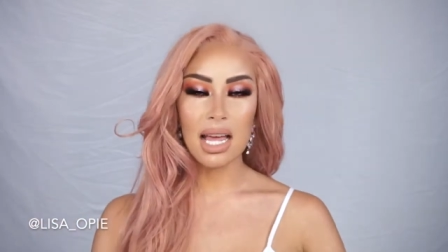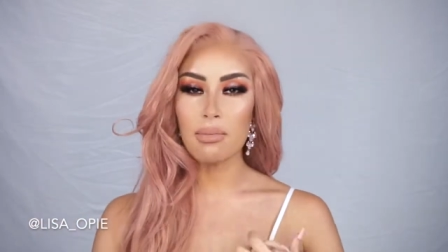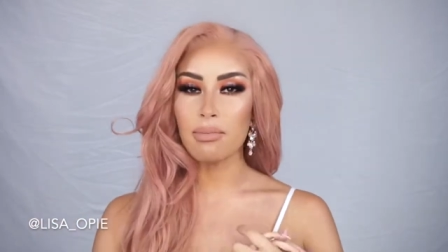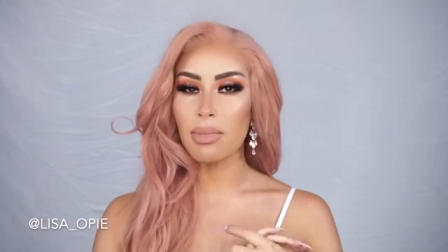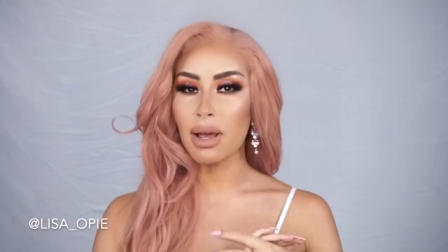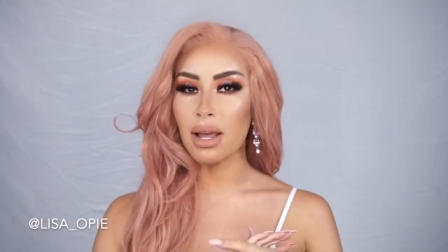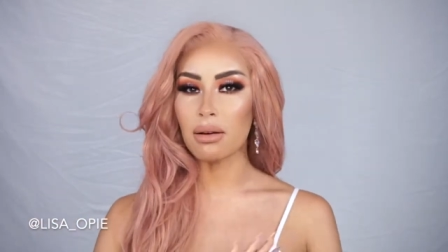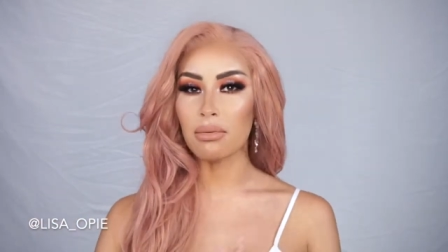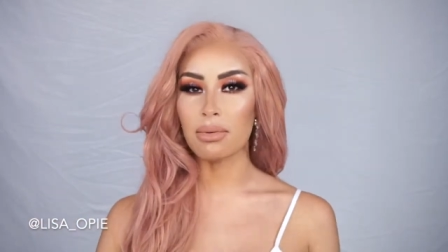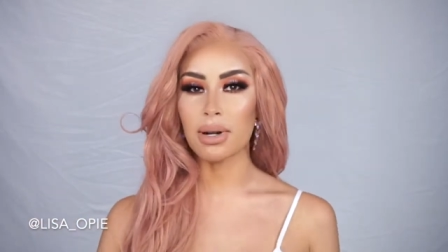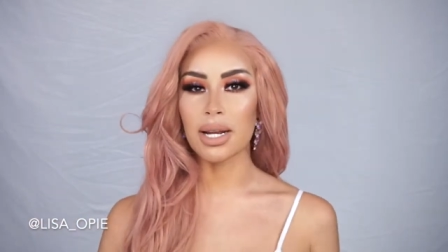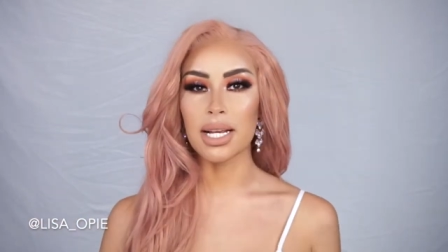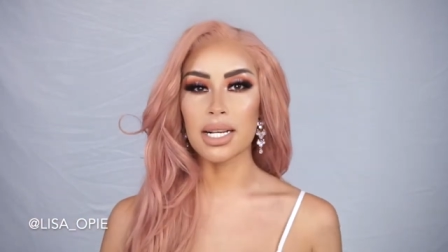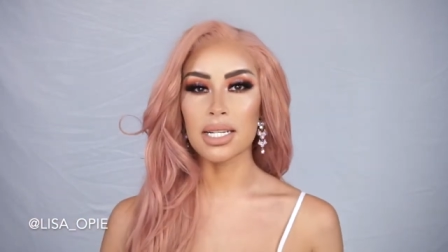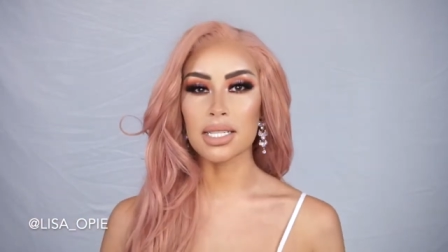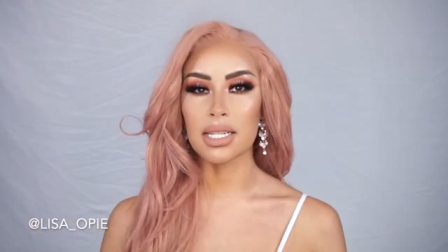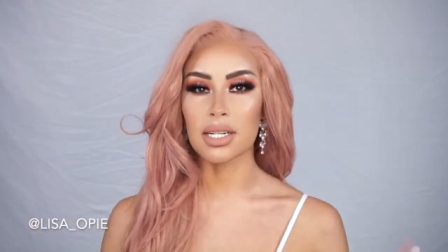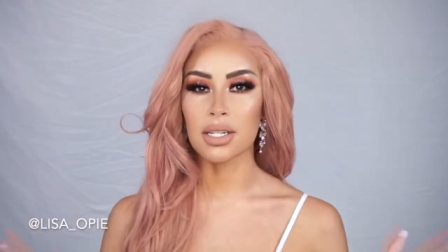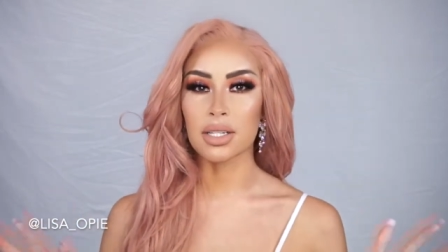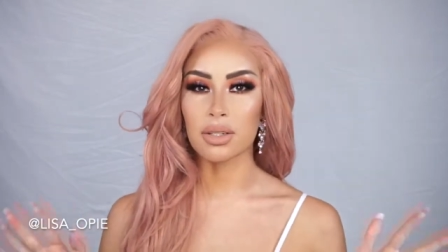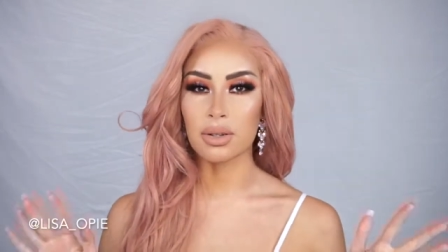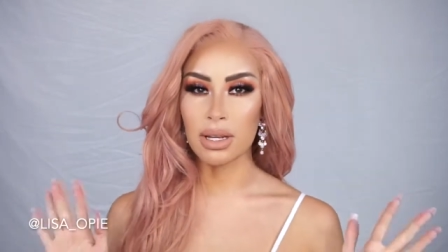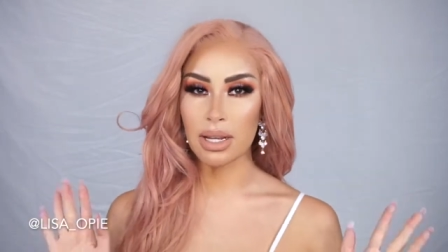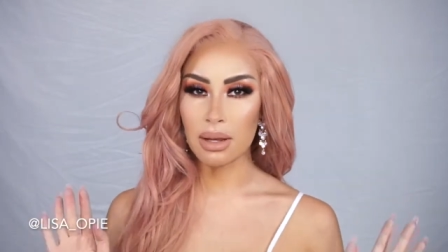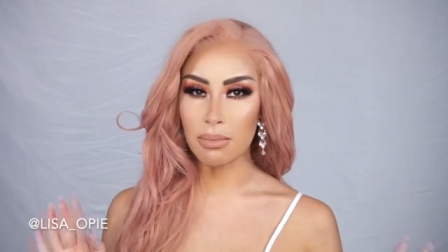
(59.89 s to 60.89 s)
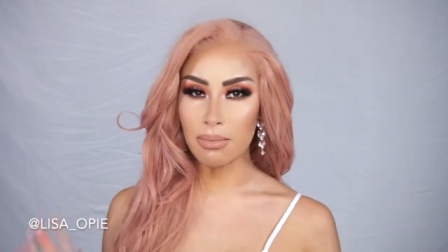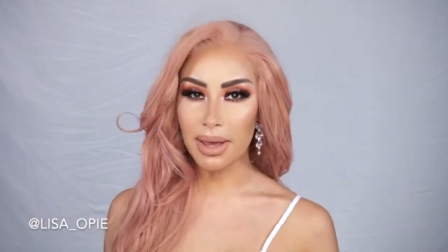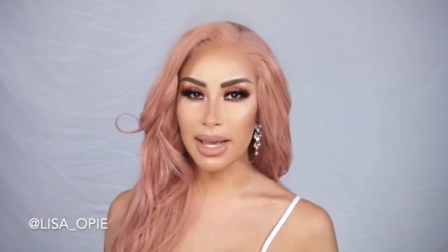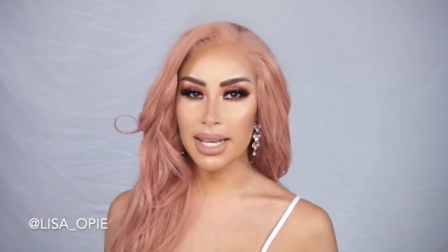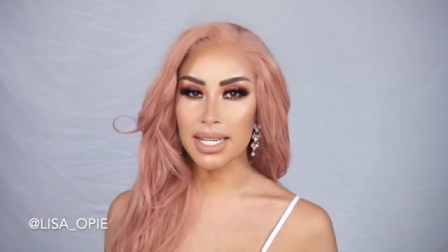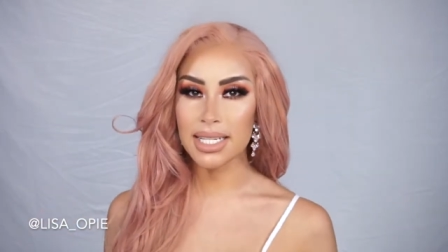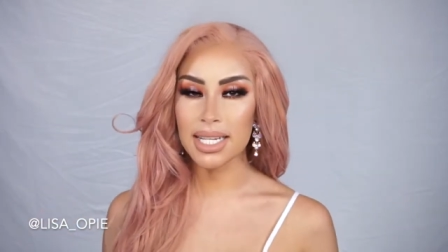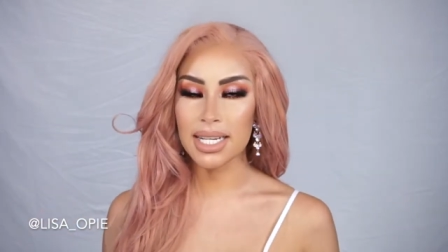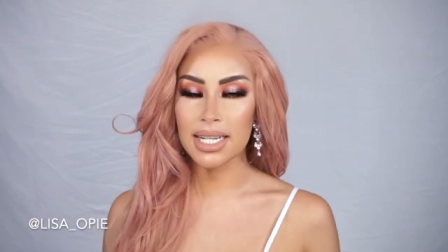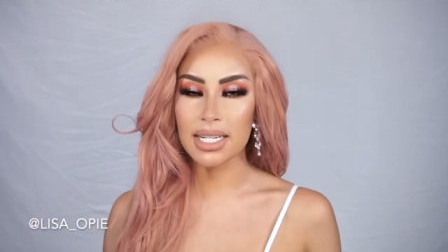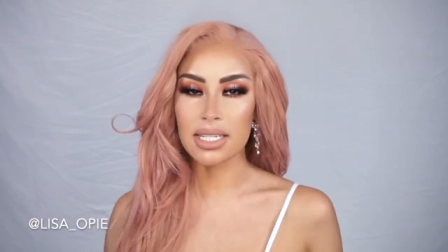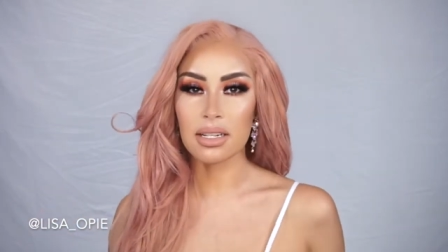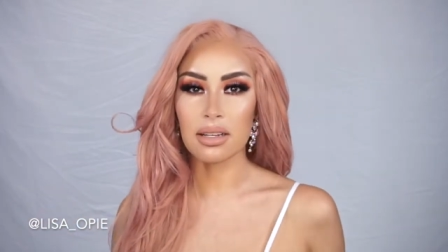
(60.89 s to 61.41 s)
and my rings are doing
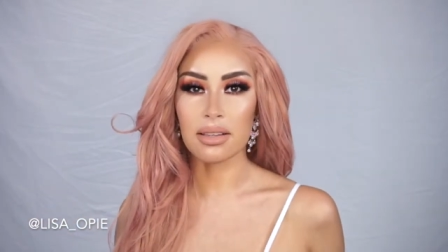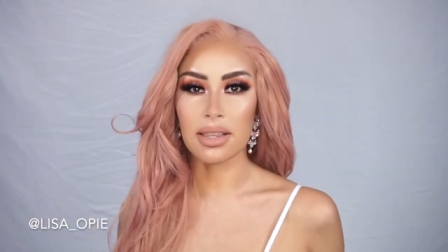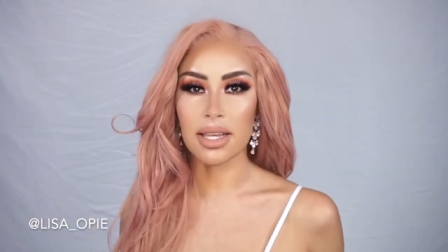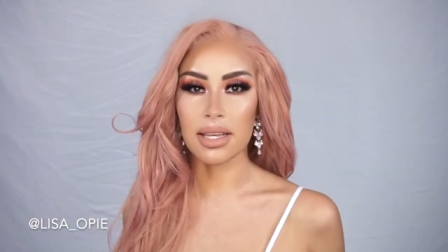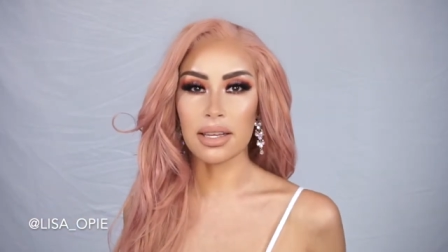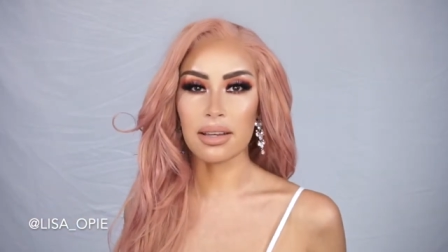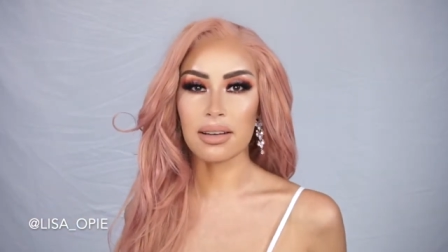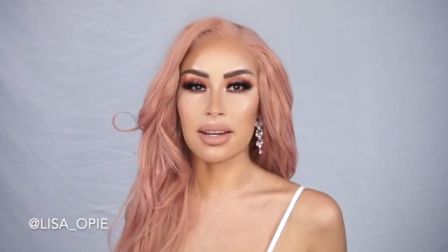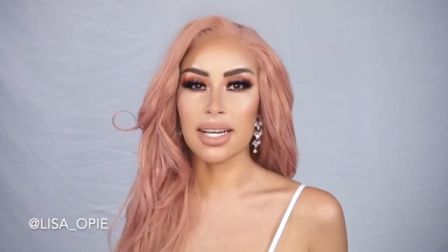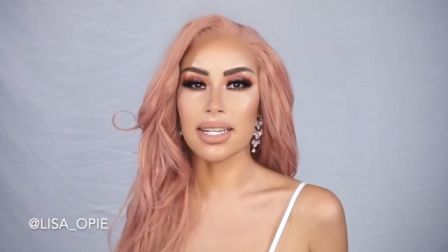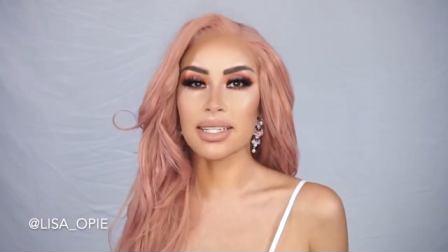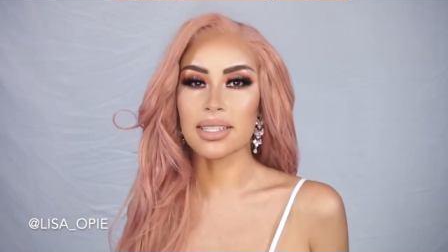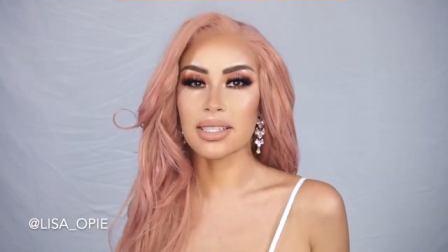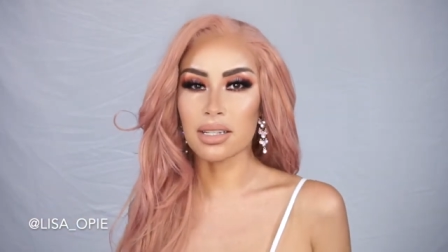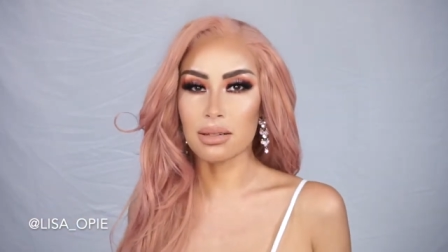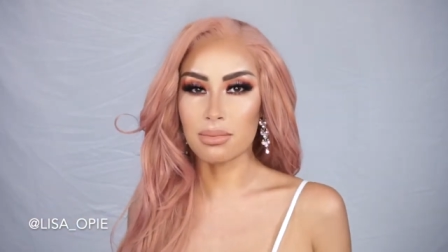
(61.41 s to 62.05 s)
amazing so thank you guys